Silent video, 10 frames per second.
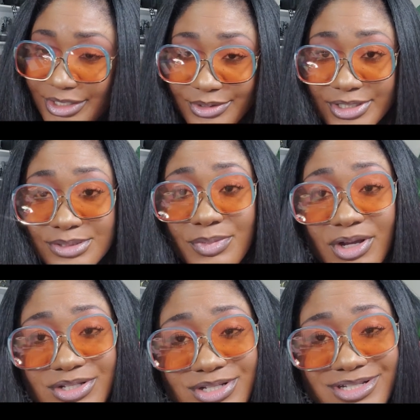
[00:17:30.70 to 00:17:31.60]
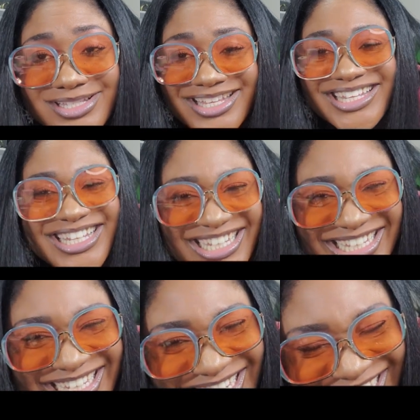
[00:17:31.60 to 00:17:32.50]
you his boxes. I
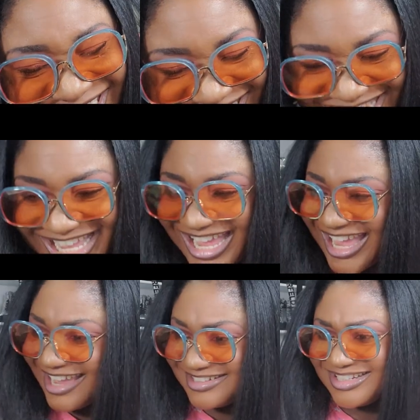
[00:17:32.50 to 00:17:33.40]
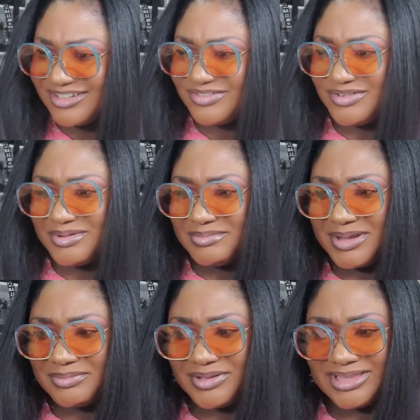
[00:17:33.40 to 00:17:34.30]
didn't even remember
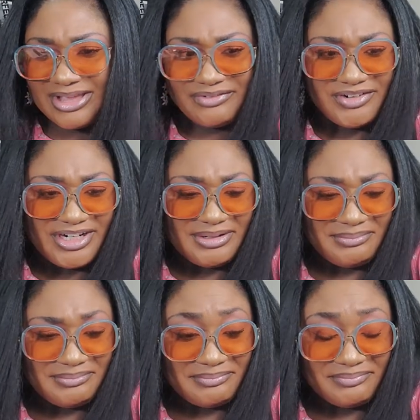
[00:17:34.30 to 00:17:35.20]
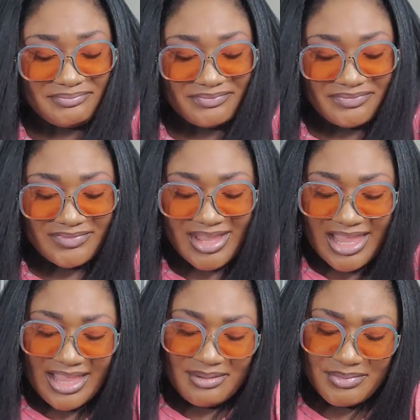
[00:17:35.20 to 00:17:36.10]
I bought that for him.
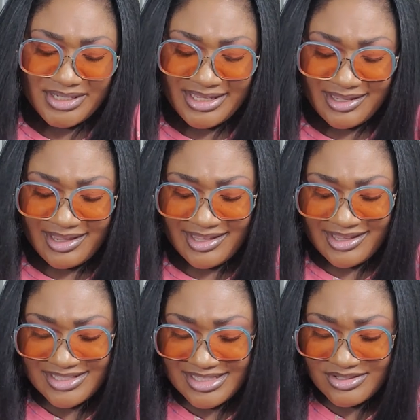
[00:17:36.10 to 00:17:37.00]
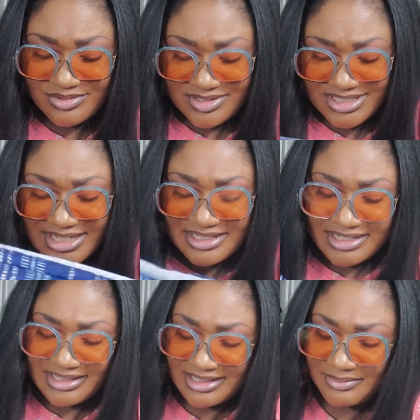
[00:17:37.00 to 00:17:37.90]
But yeah, I guess it's sitting
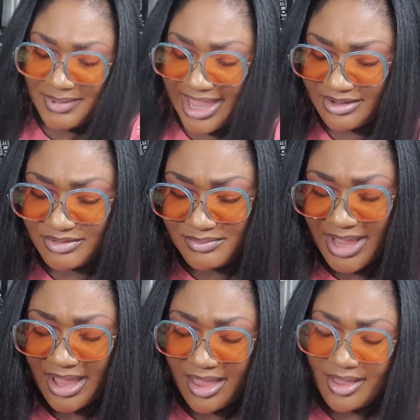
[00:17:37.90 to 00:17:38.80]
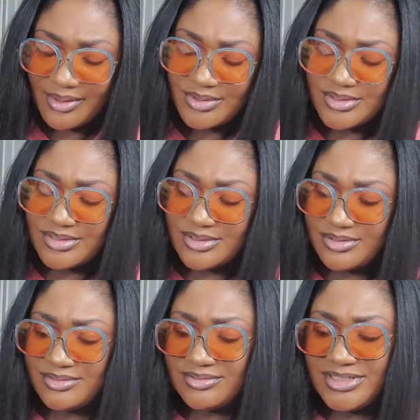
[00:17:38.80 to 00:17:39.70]
in the bag with my hauls,
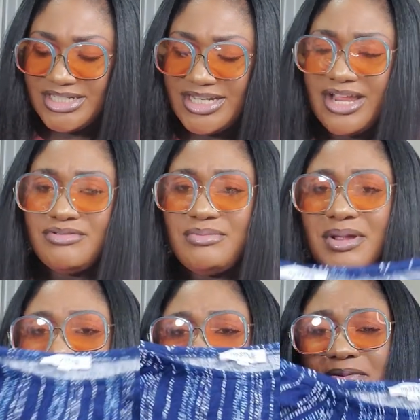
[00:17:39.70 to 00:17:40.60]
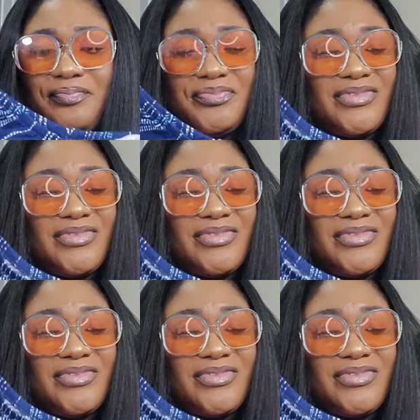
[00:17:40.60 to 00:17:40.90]
so did not remember.